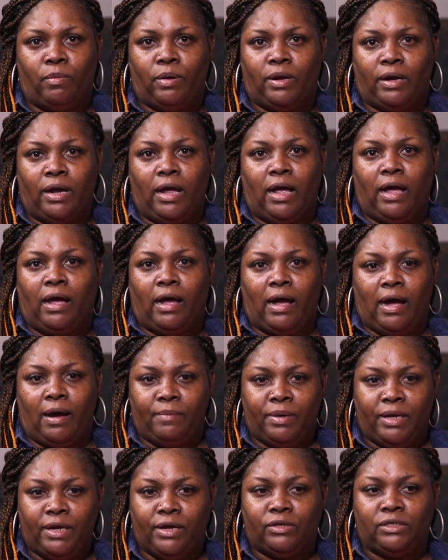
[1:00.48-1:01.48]
but I'm
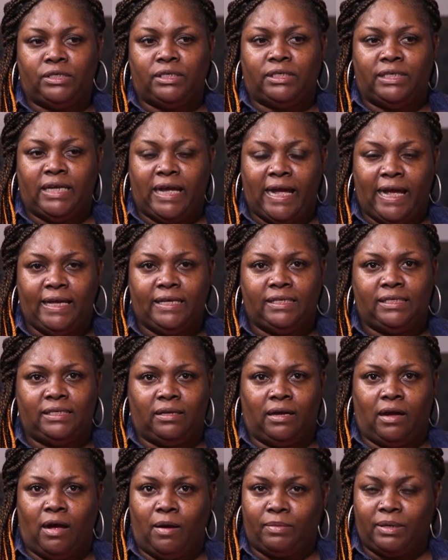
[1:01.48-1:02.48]
here today.
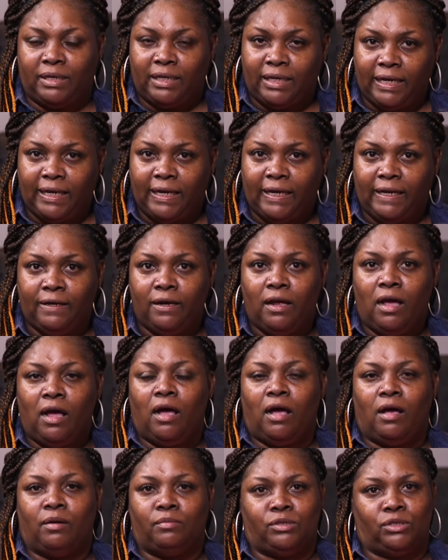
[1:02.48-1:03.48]
I'm clean,
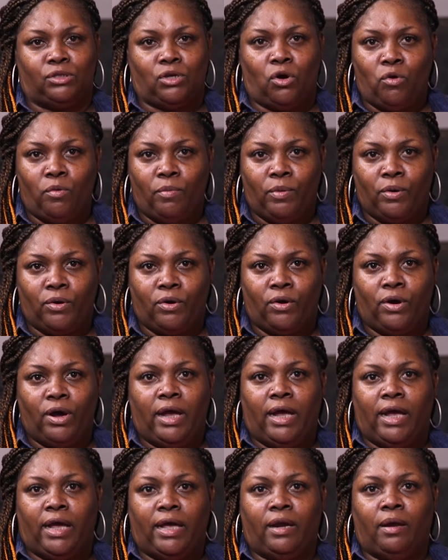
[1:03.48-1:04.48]
I'm sober,
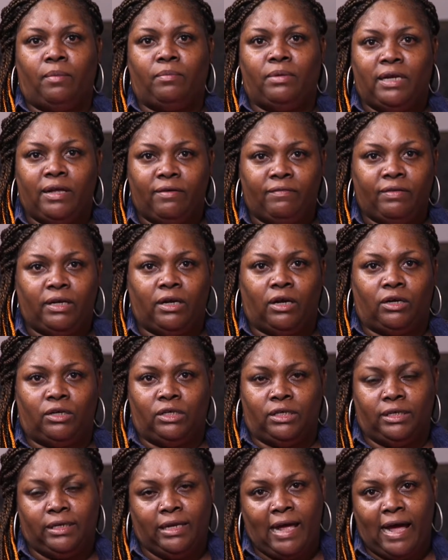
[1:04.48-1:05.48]
and I'm living a
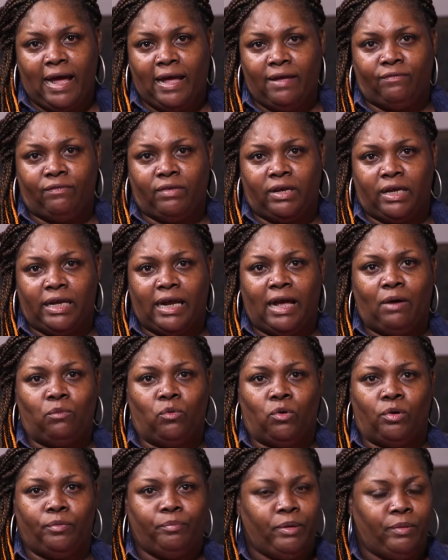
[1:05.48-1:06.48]
good life. And I
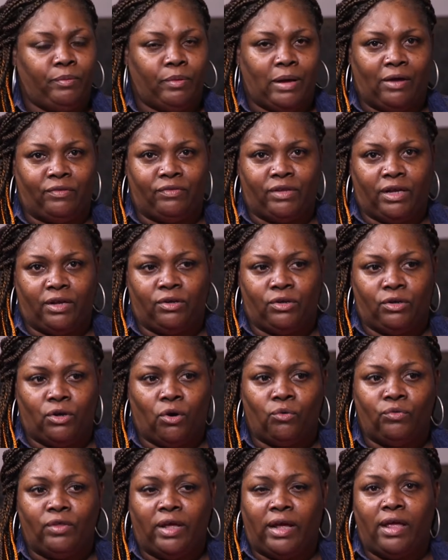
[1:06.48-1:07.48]
want people out there to
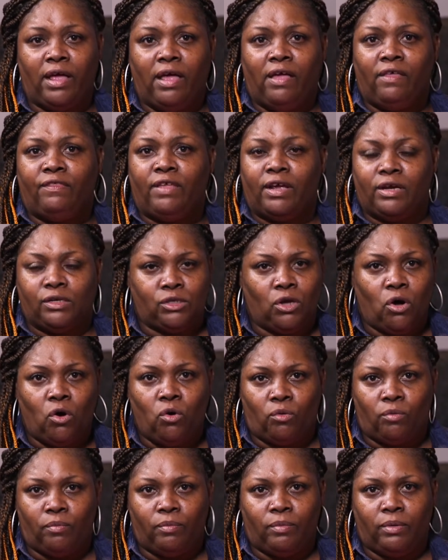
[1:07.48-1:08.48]
know that there's
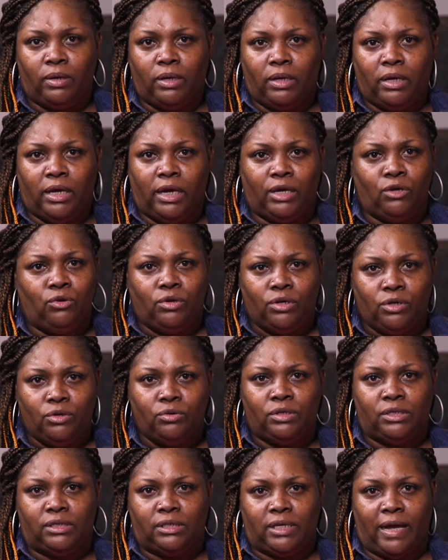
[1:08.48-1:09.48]
hope, and you can do
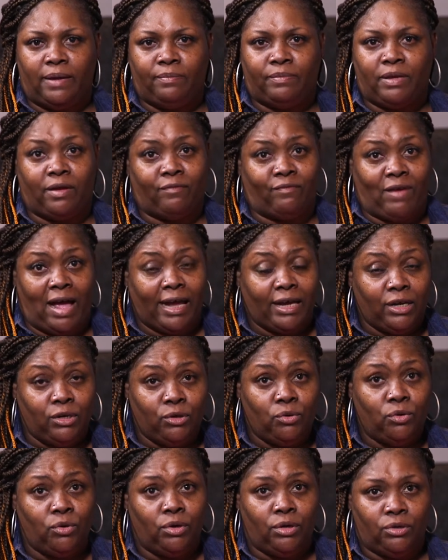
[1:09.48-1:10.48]
the same thing. If I can
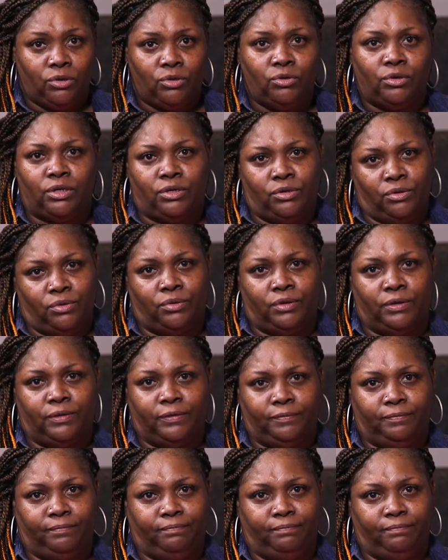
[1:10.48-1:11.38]
do it, you can do it.